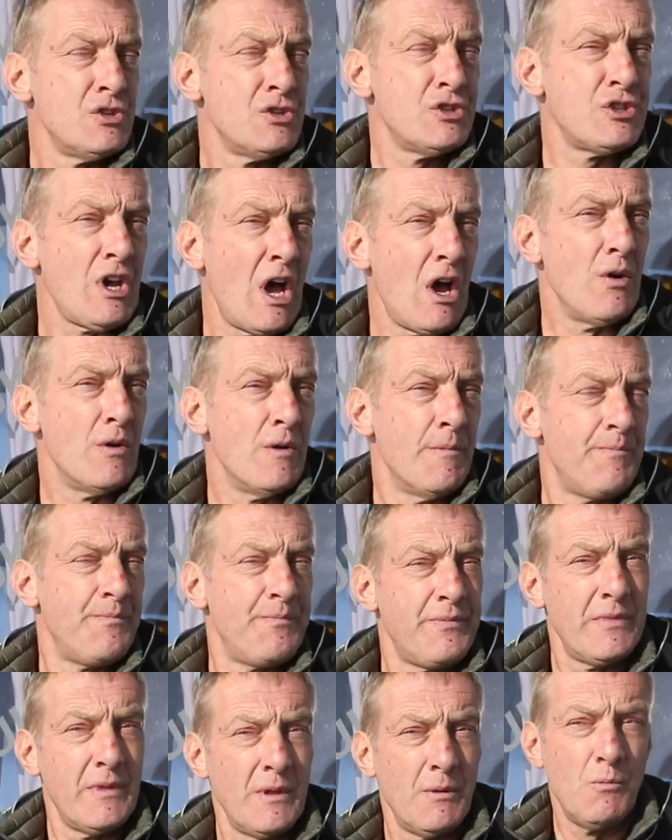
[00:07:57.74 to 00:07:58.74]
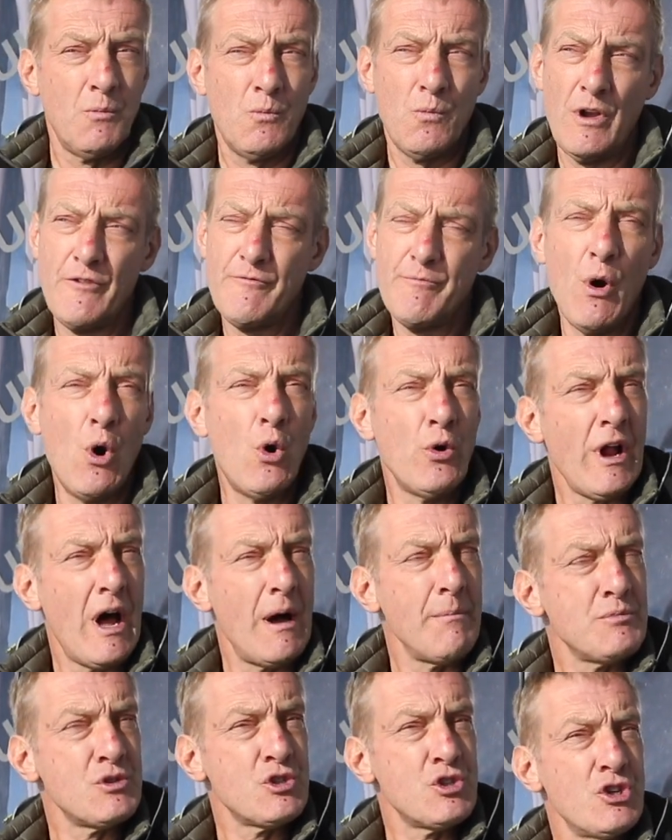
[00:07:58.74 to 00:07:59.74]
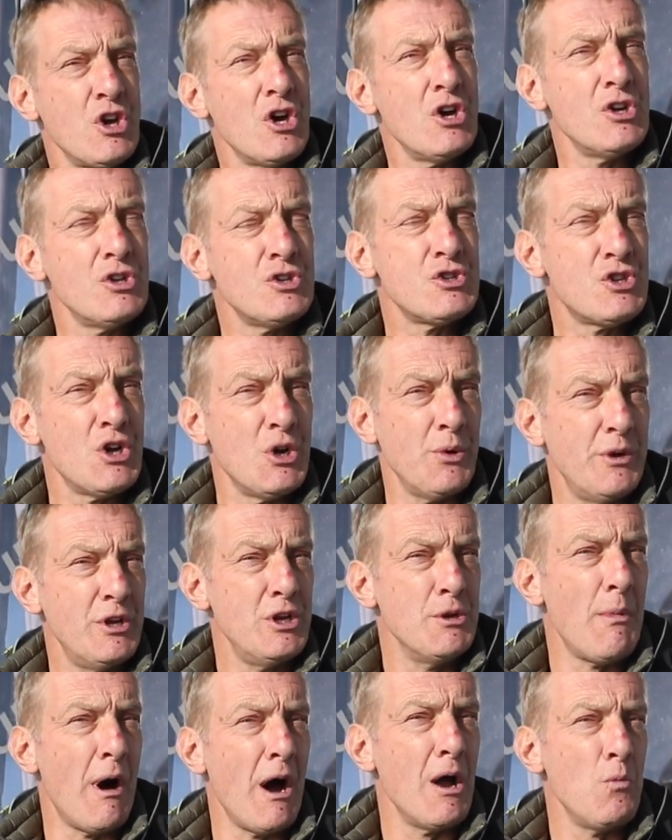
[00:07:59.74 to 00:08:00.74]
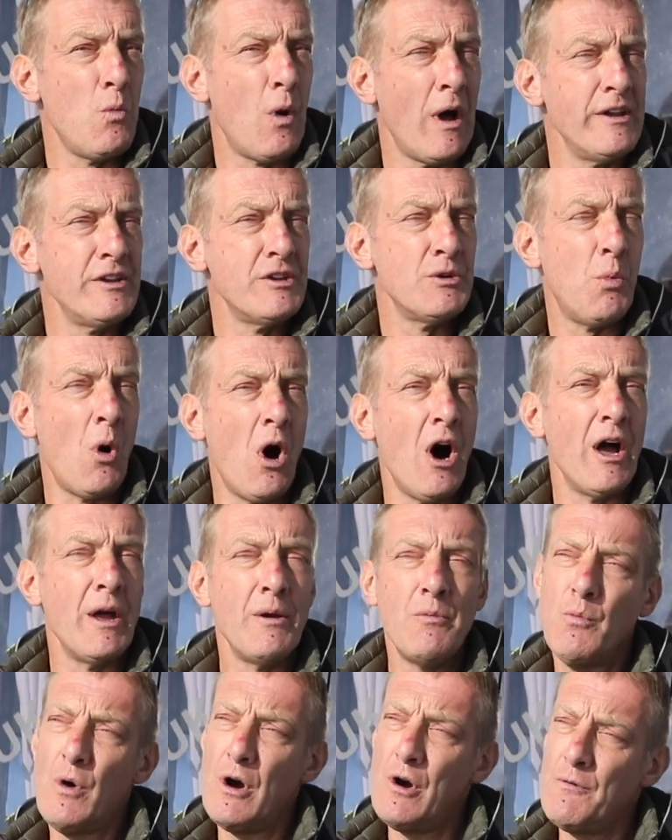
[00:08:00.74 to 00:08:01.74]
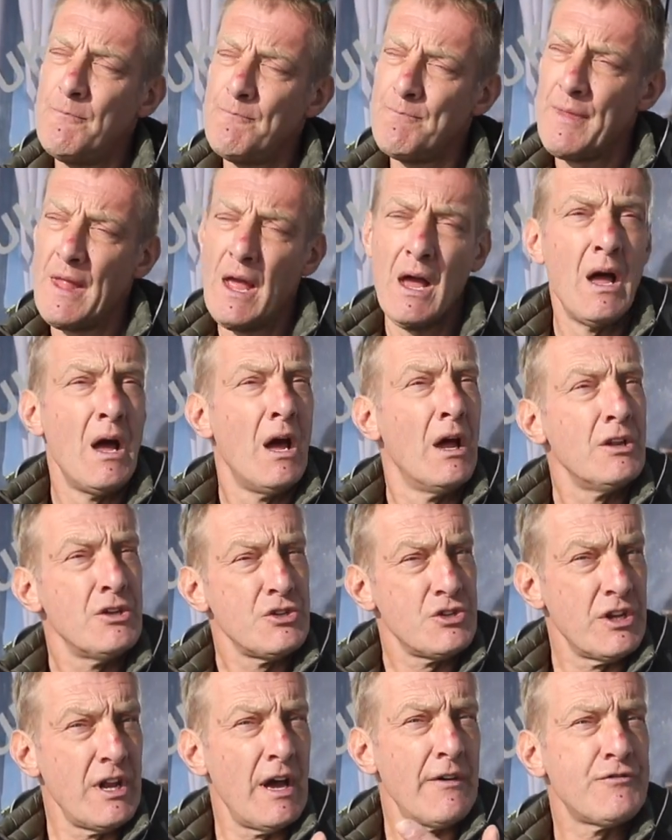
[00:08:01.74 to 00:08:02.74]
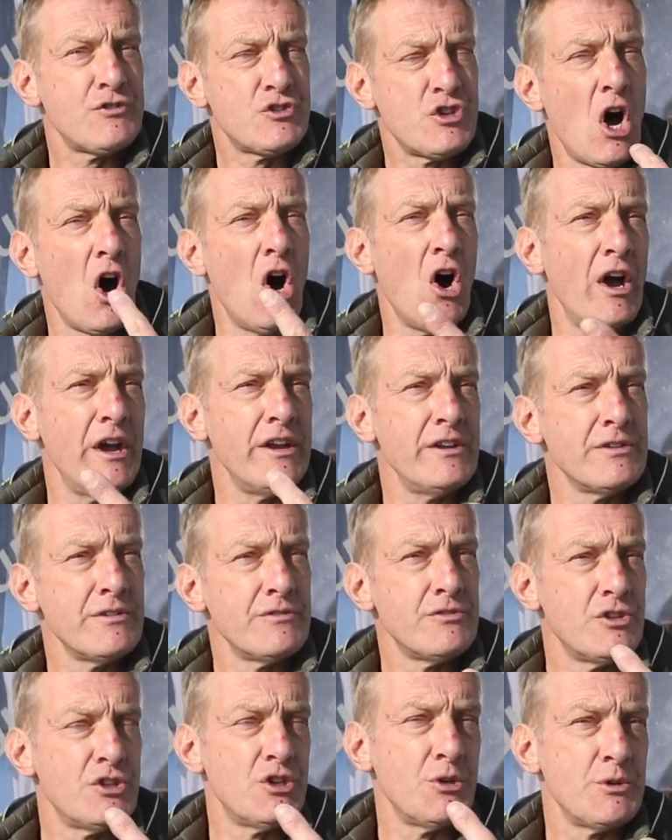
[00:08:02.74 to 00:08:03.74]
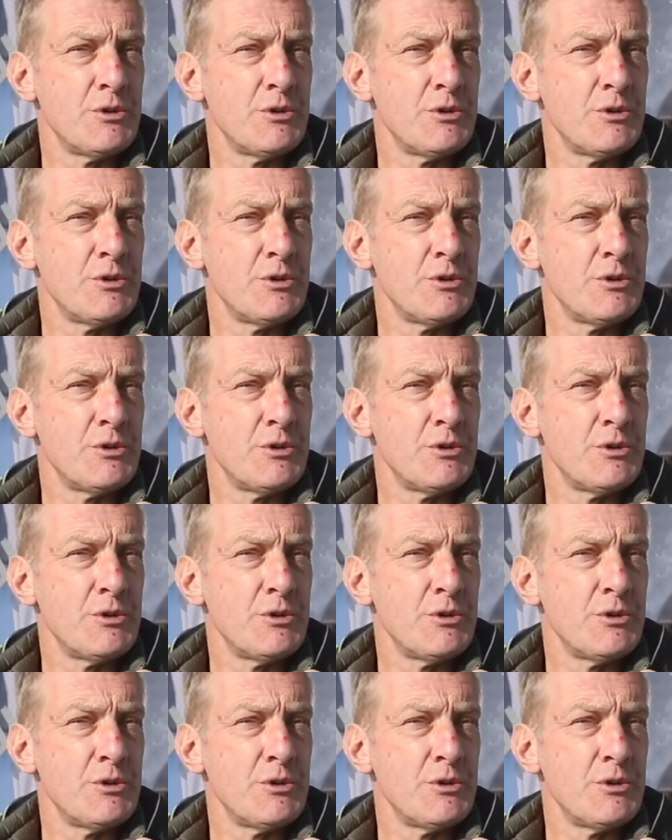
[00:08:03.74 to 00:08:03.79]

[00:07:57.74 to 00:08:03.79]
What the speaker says: So, we've moored up stern to, and you might wonder why. Well, there's enough tide to do